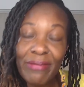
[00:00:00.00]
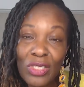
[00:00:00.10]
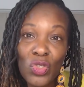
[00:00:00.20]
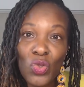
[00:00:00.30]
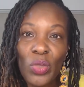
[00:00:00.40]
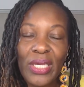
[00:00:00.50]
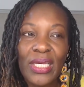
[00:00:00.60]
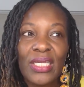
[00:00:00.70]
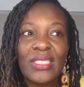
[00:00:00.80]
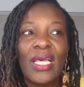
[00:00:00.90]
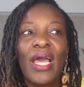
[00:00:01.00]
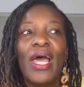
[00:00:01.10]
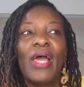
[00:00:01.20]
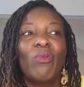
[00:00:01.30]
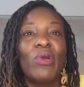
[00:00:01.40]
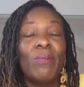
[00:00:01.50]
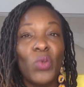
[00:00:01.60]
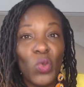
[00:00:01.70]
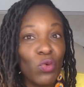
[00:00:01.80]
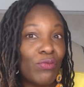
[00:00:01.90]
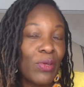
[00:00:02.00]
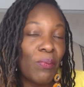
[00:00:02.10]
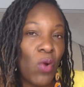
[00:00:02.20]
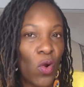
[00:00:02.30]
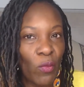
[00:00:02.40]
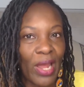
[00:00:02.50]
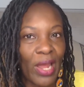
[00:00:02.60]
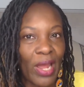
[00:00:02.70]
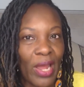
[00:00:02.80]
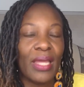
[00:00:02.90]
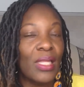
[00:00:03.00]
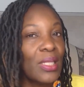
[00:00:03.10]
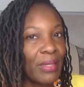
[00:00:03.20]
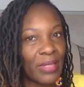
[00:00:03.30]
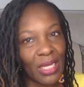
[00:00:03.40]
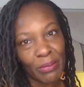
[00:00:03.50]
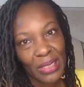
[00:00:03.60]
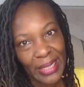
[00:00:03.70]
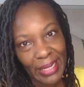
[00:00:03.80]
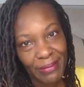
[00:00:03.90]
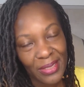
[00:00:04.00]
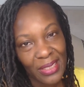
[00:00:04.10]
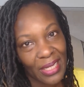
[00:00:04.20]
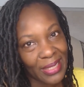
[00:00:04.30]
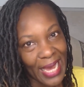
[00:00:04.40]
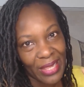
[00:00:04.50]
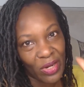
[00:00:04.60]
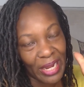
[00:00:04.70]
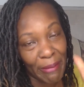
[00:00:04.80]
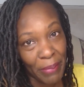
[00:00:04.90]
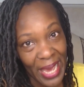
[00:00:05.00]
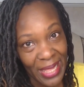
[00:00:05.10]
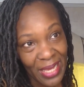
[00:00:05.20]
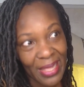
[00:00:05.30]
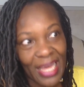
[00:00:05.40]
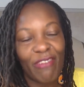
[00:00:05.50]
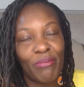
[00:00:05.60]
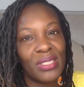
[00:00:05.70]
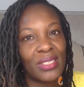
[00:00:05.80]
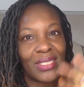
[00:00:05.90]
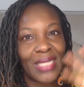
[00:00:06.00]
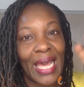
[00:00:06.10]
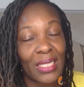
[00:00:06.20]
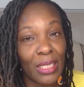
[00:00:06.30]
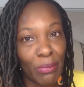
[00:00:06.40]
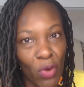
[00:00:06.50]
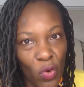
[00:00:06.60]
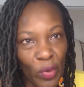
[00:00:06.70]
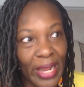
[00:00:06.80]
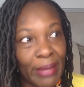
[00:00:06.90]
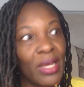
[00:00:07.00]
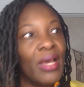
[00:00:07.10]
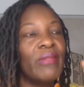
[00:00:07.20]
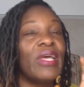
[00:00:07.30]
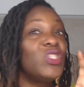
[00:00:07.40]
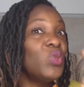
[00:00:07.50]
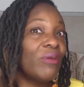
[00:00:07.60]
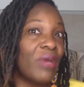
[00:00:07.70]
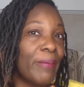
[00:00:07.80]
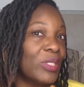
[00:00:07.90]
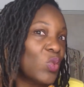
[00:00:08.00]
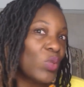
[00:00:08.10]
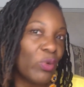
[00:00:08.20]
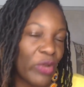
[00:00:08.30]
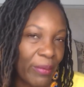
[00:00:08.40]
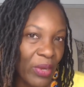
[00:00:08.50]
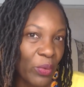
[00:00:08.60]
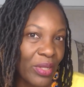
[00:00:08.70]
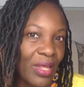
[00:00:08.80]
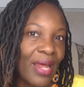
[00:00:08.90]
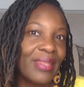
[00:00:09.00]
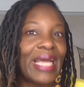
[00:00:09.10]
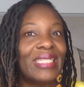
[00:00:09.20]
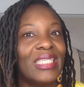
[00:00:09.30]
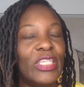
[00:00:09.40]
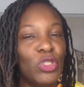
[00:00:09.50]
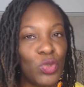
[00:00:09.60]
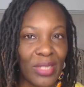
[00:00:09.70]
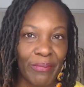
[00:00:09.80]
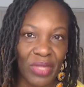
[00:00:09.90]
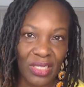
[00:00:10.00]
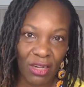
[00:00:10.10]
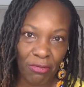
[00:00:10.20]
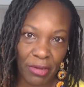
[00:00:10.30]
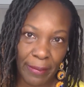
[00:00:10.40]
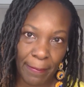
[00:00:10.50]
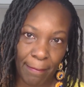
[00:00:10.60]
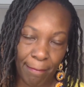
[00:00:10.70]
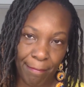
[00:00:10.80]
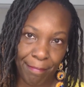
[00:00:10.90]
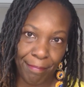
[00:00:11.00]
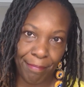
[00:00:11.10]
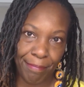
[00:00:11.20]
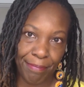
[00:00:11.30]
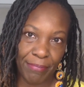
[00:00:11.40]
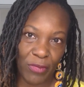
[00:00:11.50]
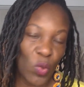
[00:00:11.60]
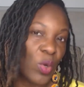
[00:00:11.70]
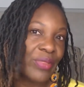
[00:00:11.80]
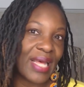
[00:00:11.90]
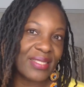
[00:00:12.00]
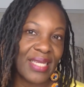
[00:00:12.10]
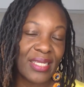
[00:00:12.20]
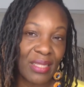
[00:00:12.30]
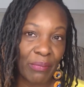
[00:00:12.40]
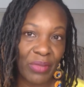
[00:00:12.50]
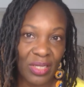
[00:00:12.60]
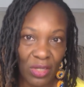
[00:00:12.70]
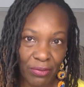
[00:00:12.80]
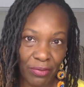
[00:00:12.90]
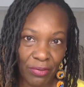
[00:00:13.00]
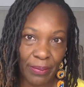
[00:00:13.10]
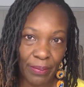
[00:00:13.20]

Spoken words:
to do is remove the programming and the limiting beliefs that are embedded, that have been societally programmed, that you have come into agreement with, that teach you something different, or that say something different,